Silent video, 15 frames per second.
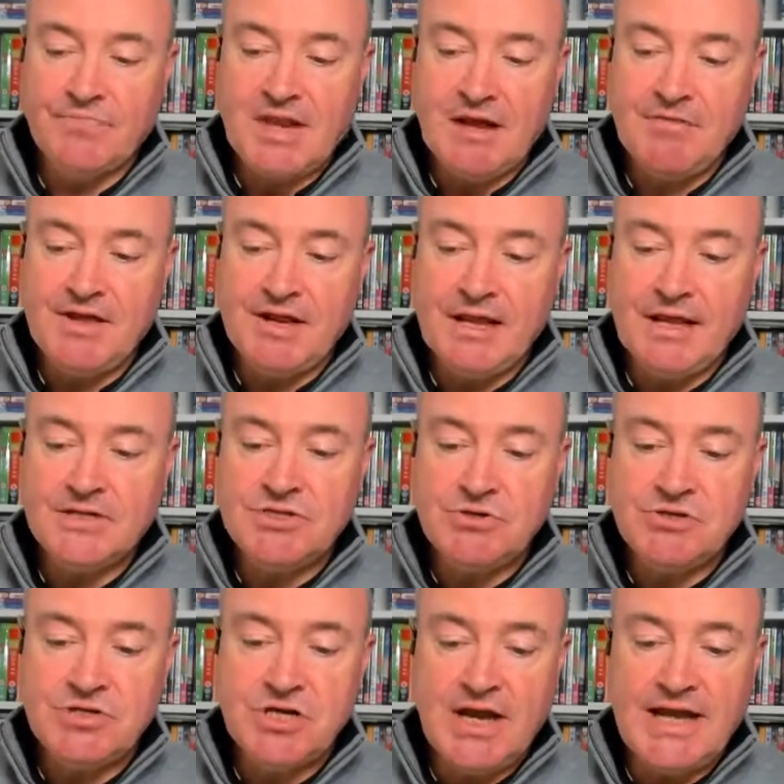I think as
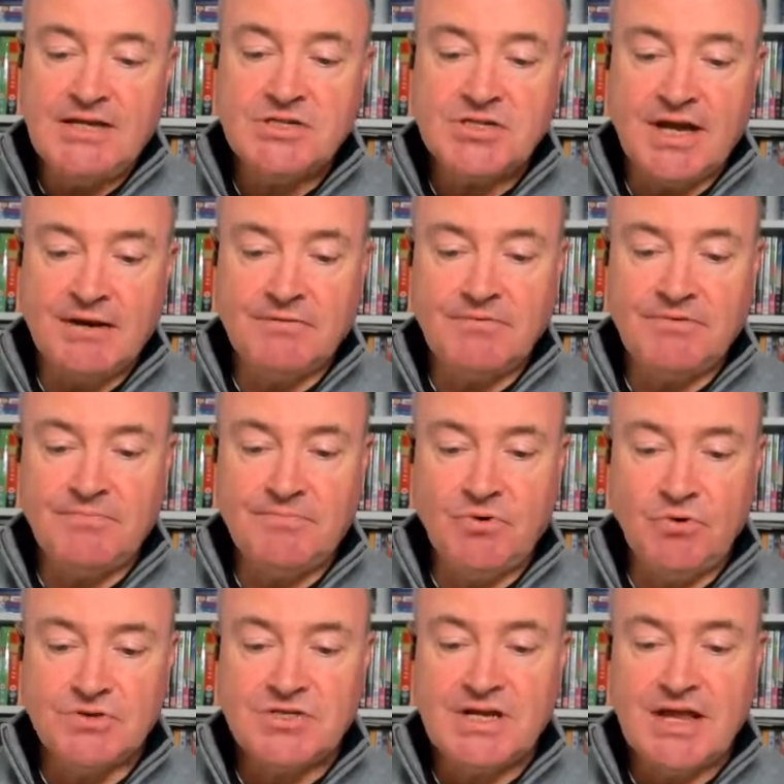you change that and
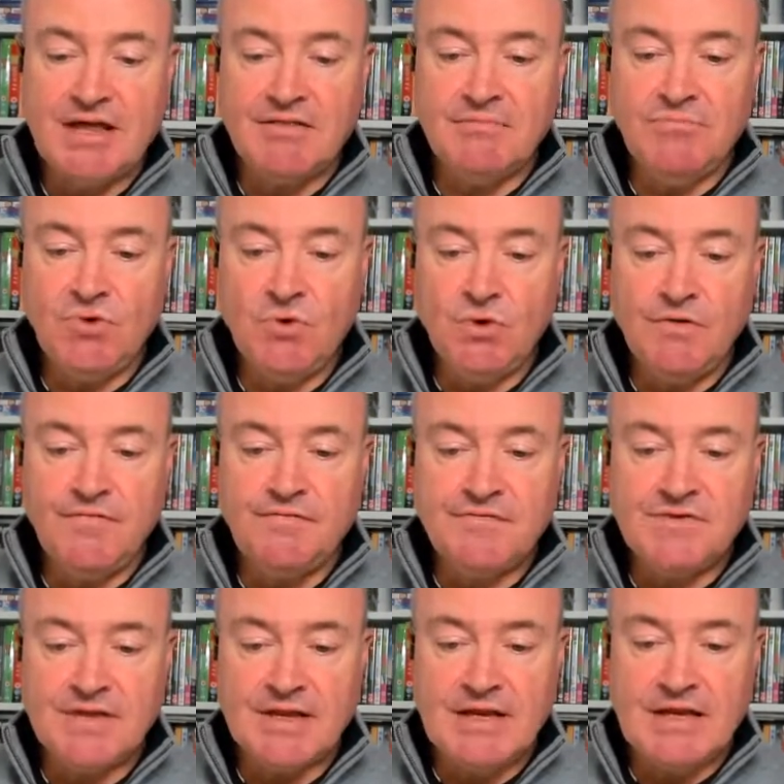brought together more of
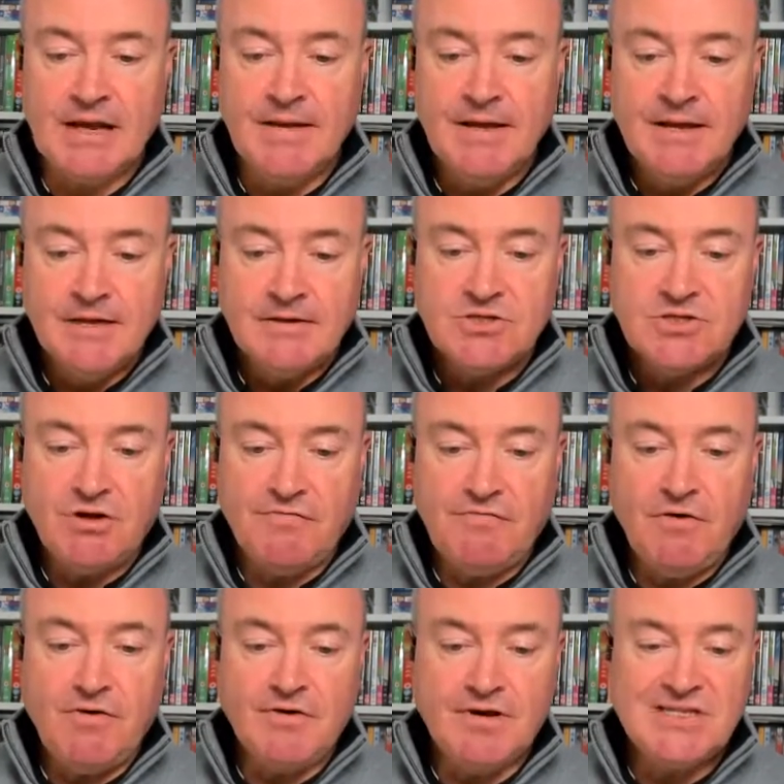the
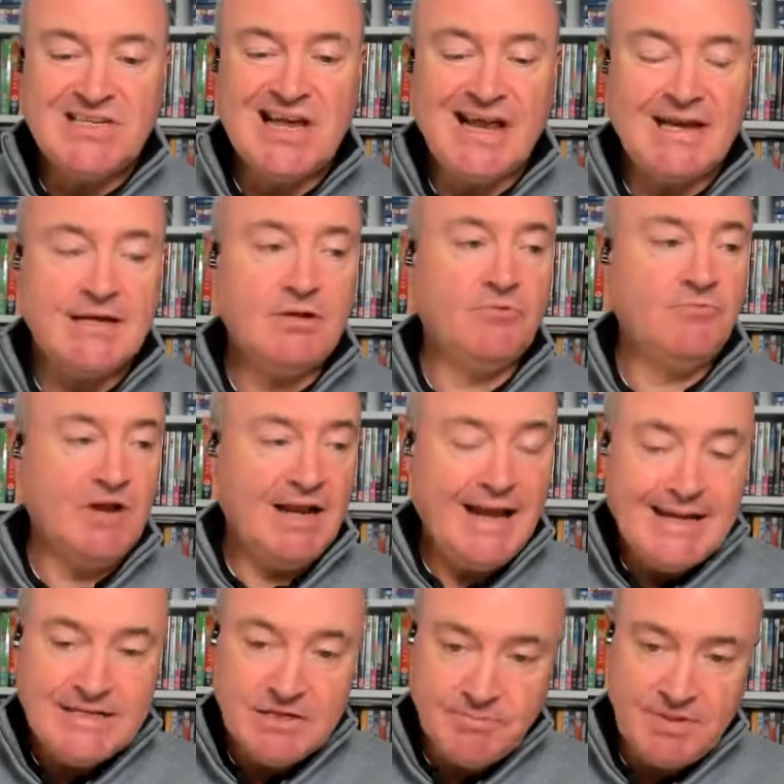software and technical
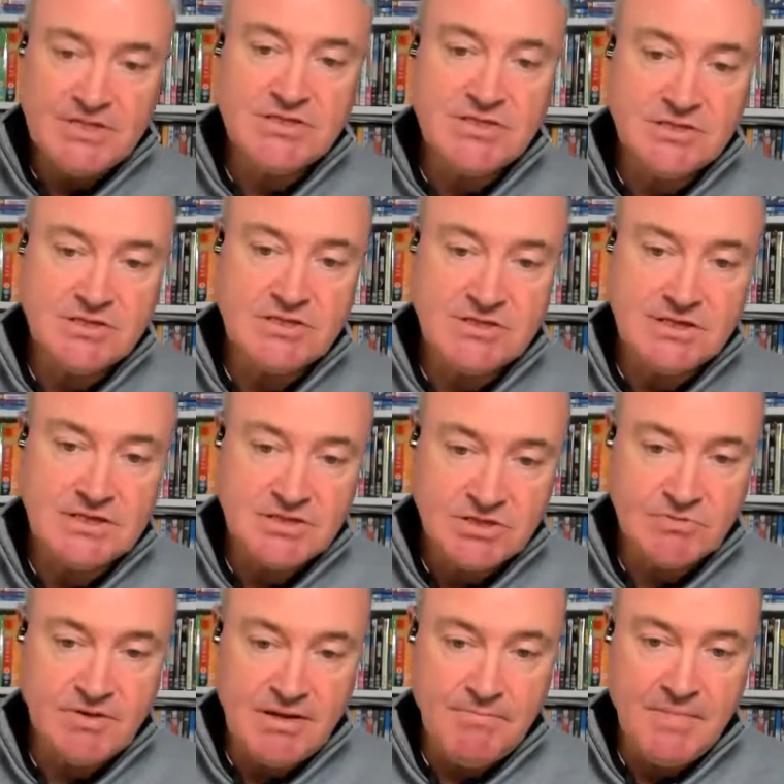related businesses
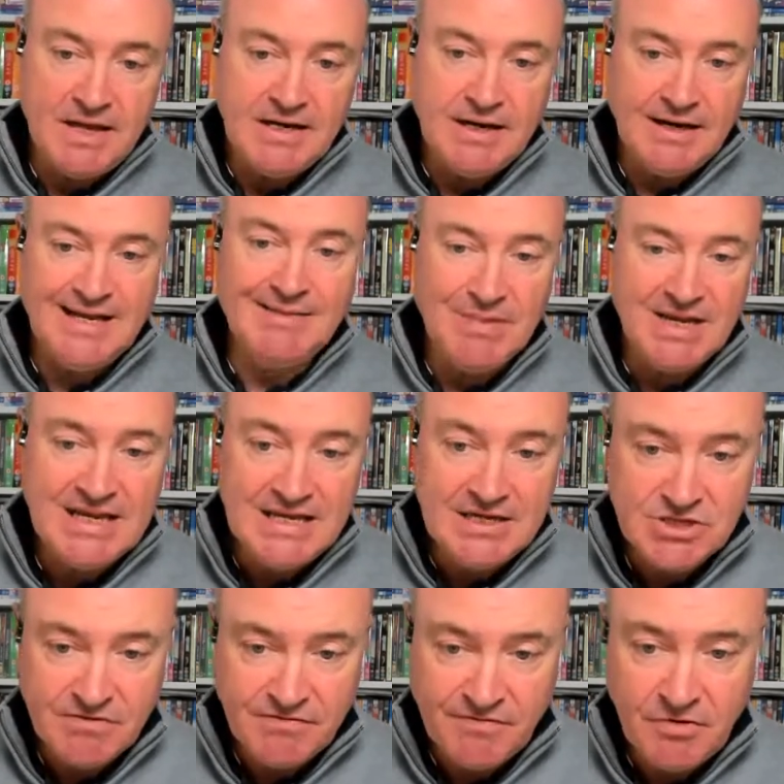into it, it made it a little bit
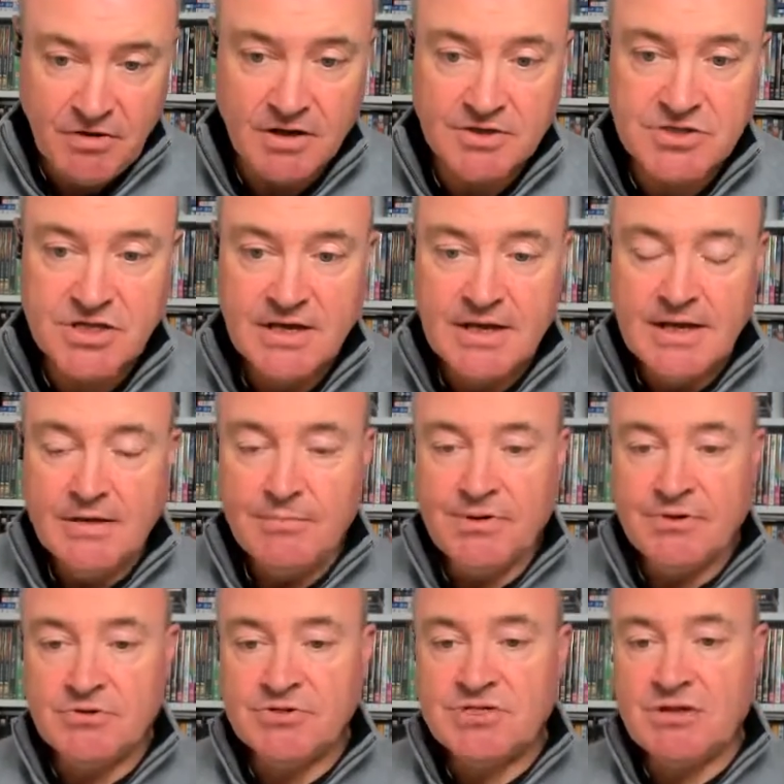easier for us.
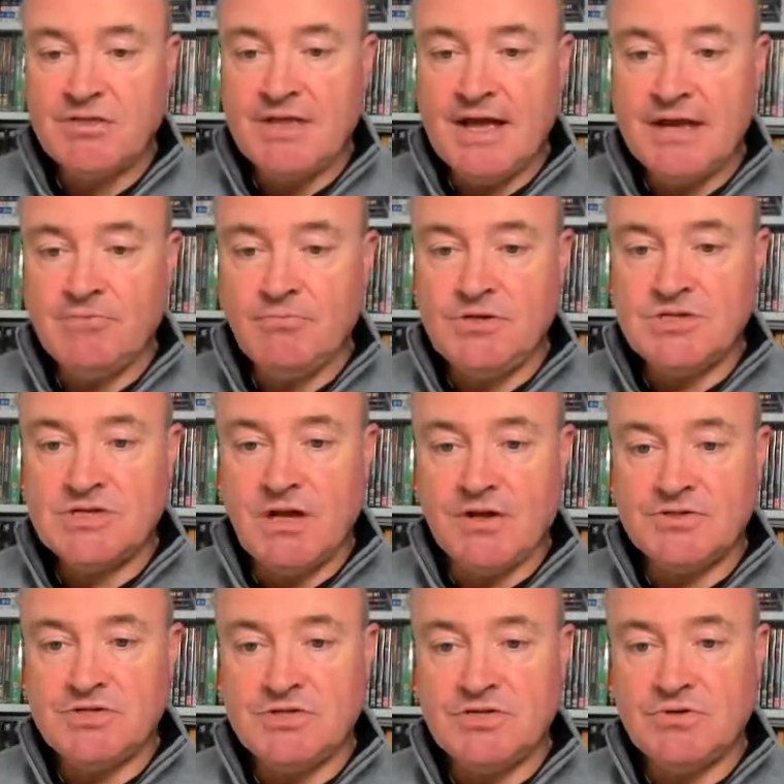But also then we
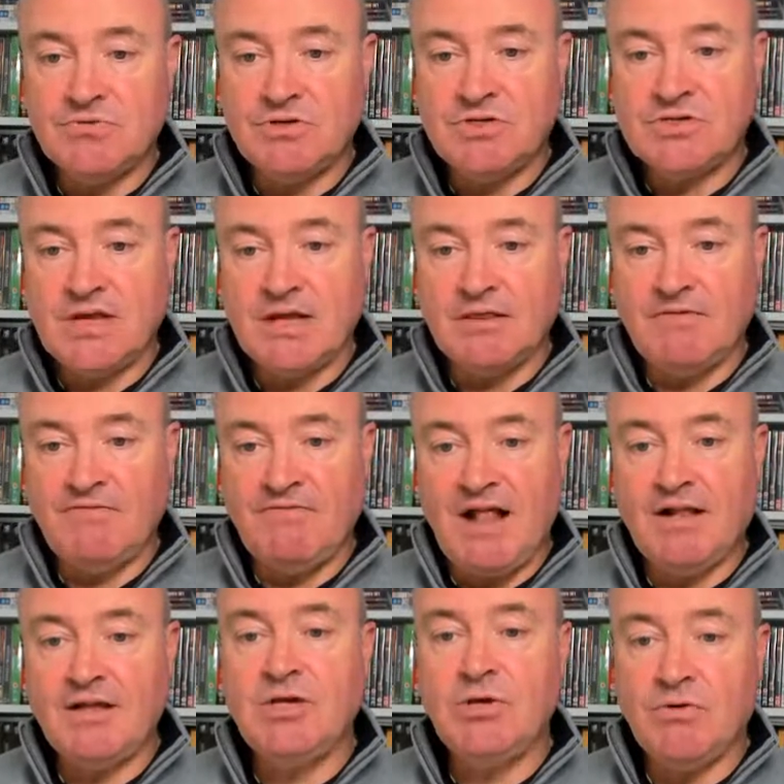started to understand the
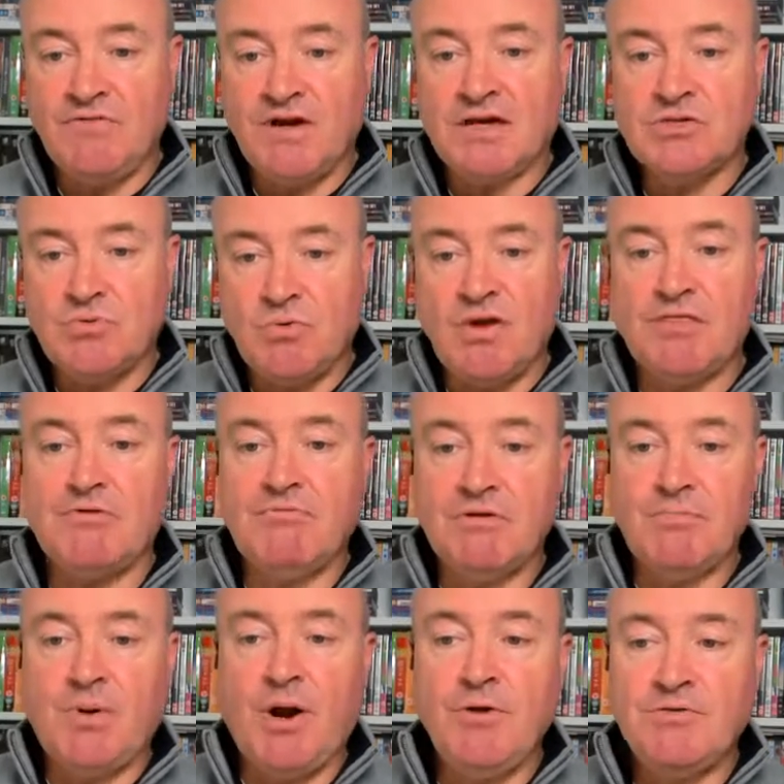value of it as we went
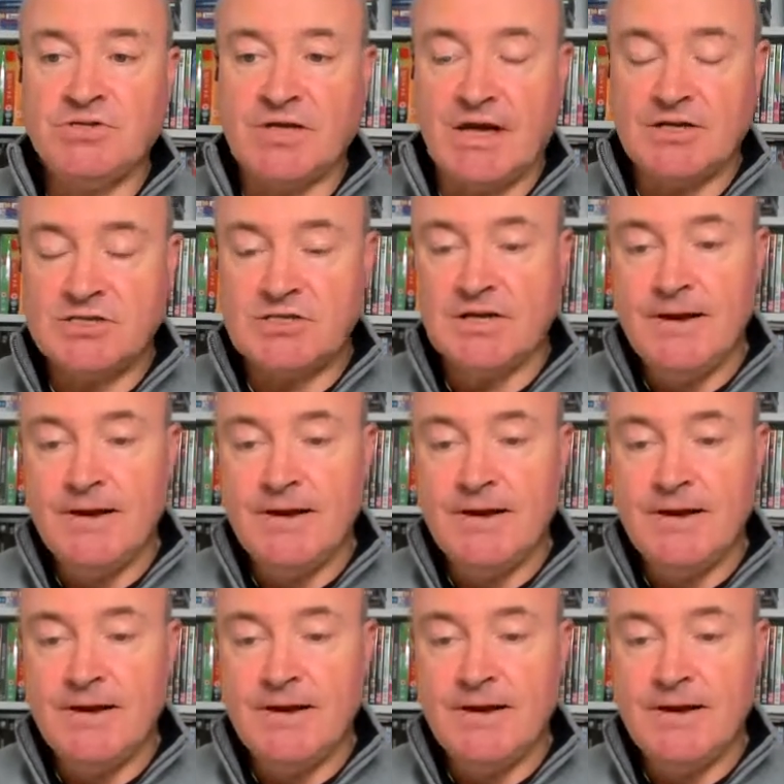through the process,